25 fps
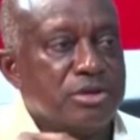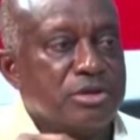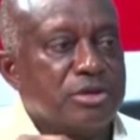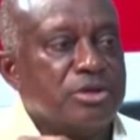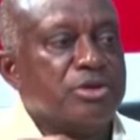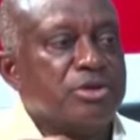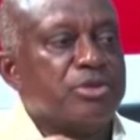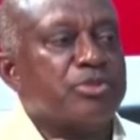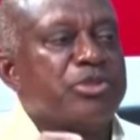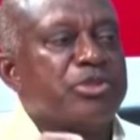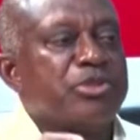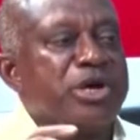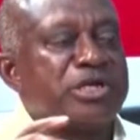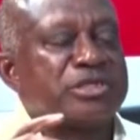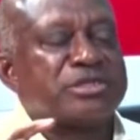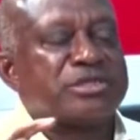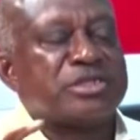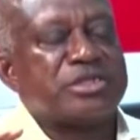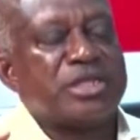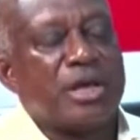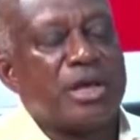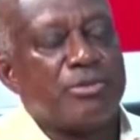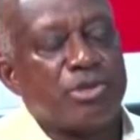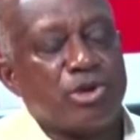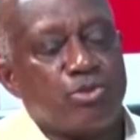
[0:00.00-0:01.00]
Best in
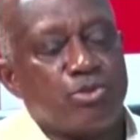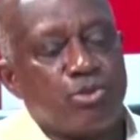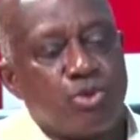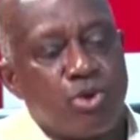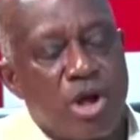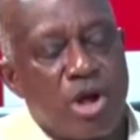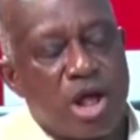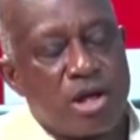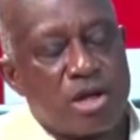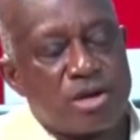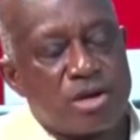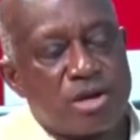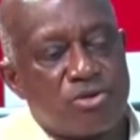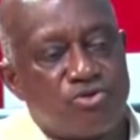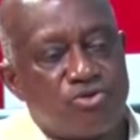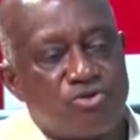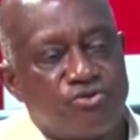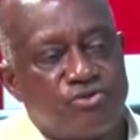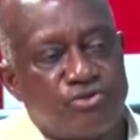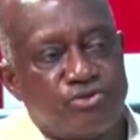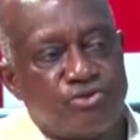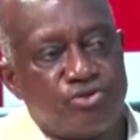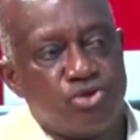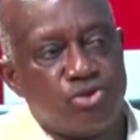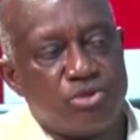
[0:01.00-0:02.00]
Yamibua, no could
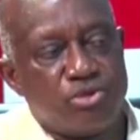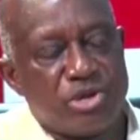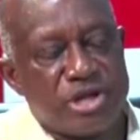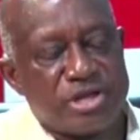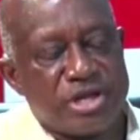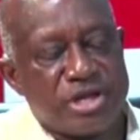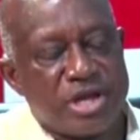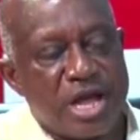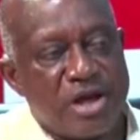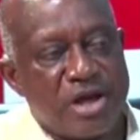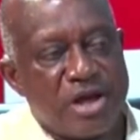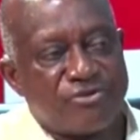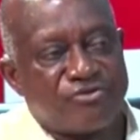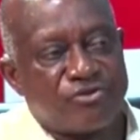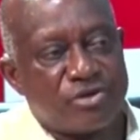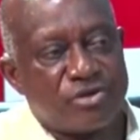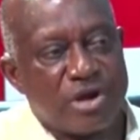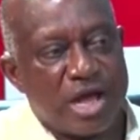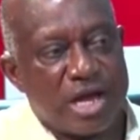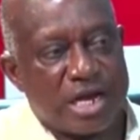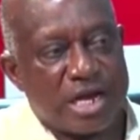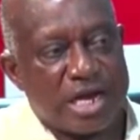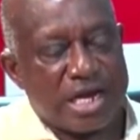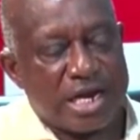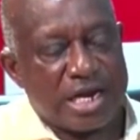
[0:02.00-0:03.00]
you be a half an hour
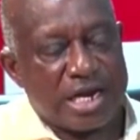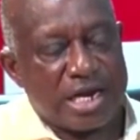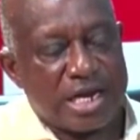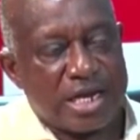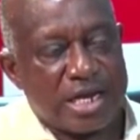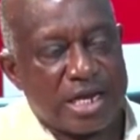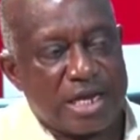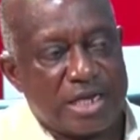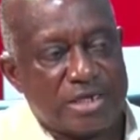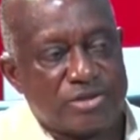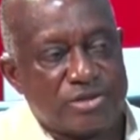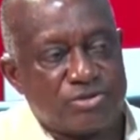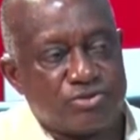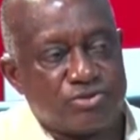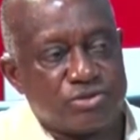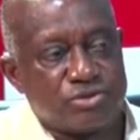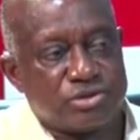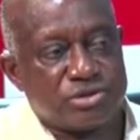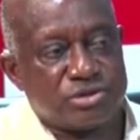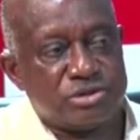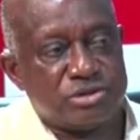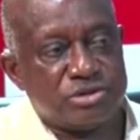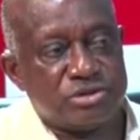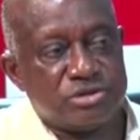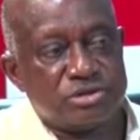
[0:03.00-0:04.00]
cana, the
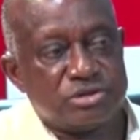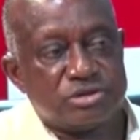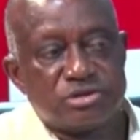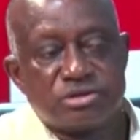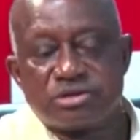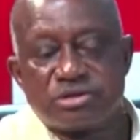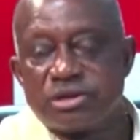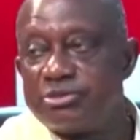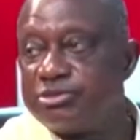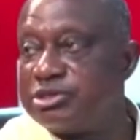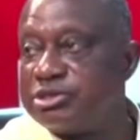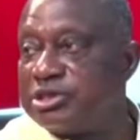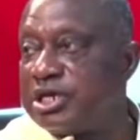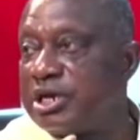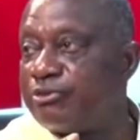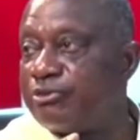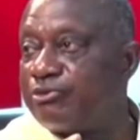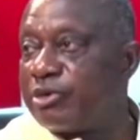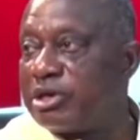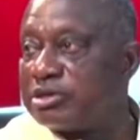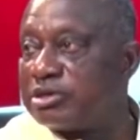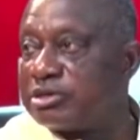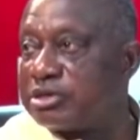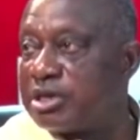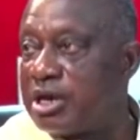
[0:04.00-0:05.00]
Kusi, a Binyan
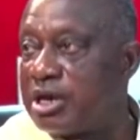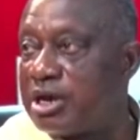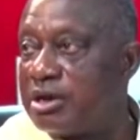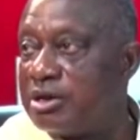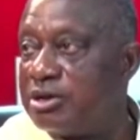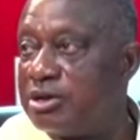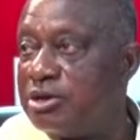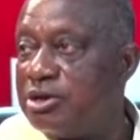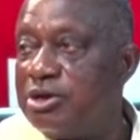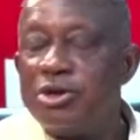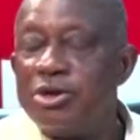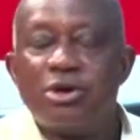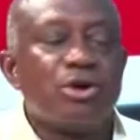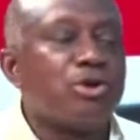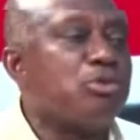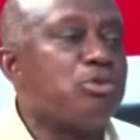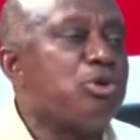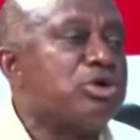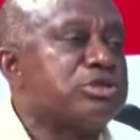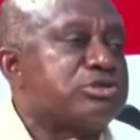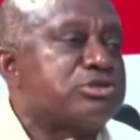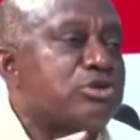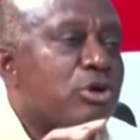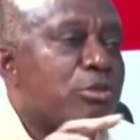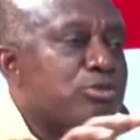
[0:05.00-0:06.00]
Quanta. Who is
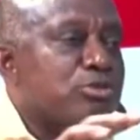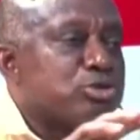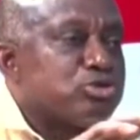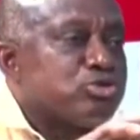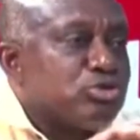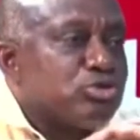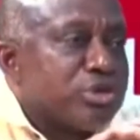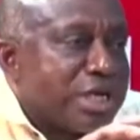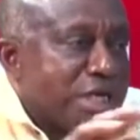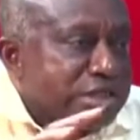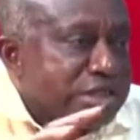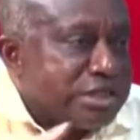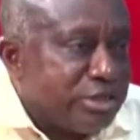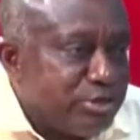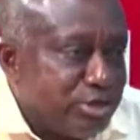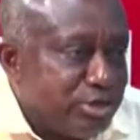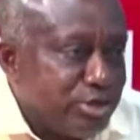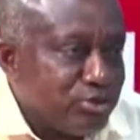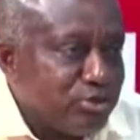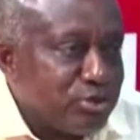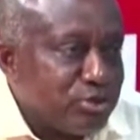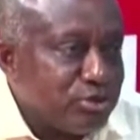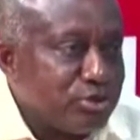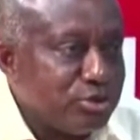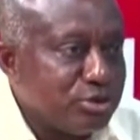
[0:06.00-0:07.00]
almost on Casabu?
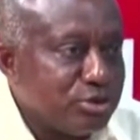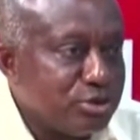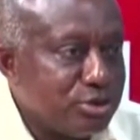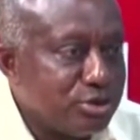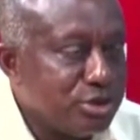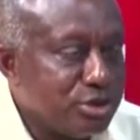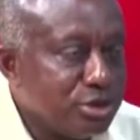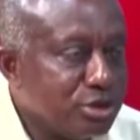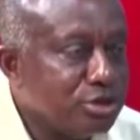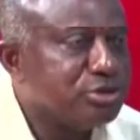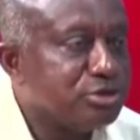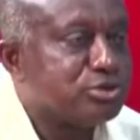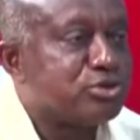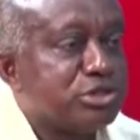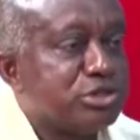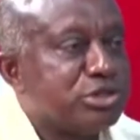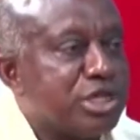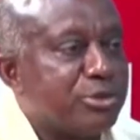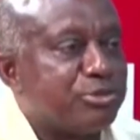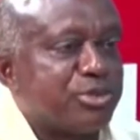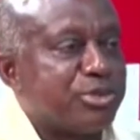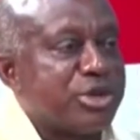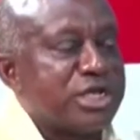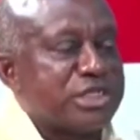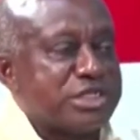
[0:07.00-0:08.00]
So the
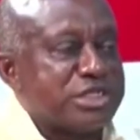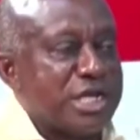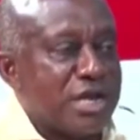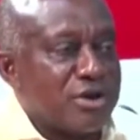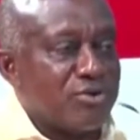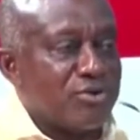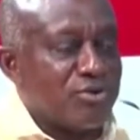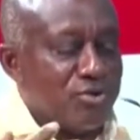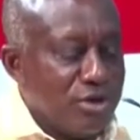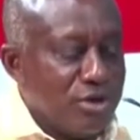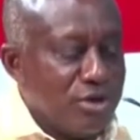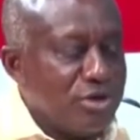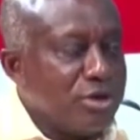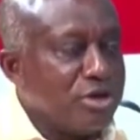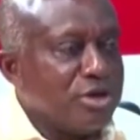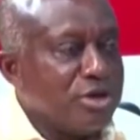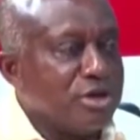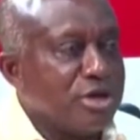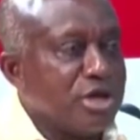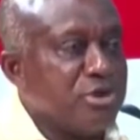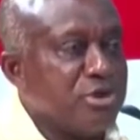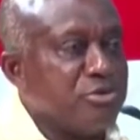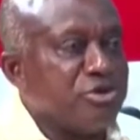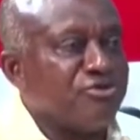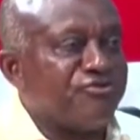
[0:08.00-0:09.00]
pressure, no,
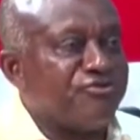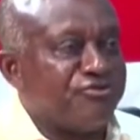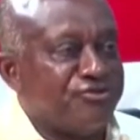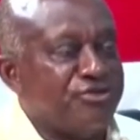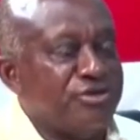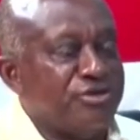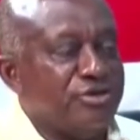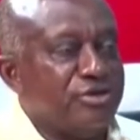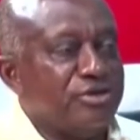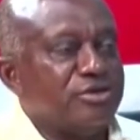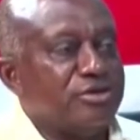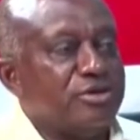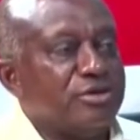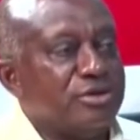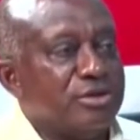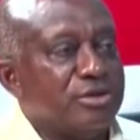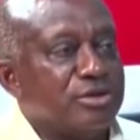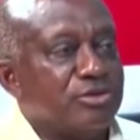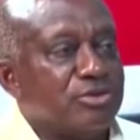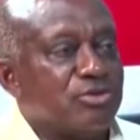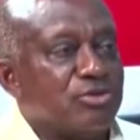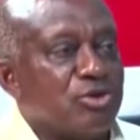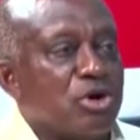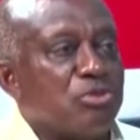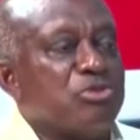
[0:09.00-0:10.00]
every fee,
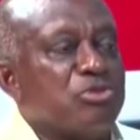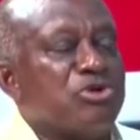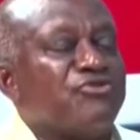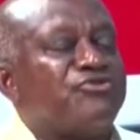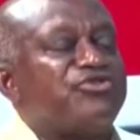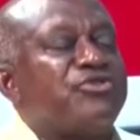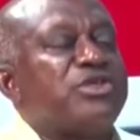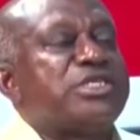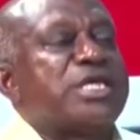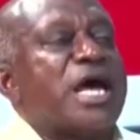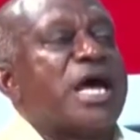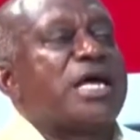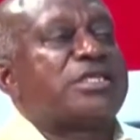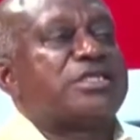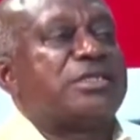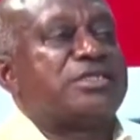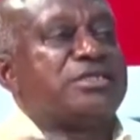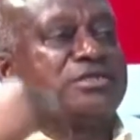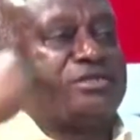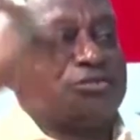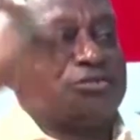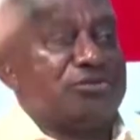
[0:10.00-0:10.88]
one fee dachi.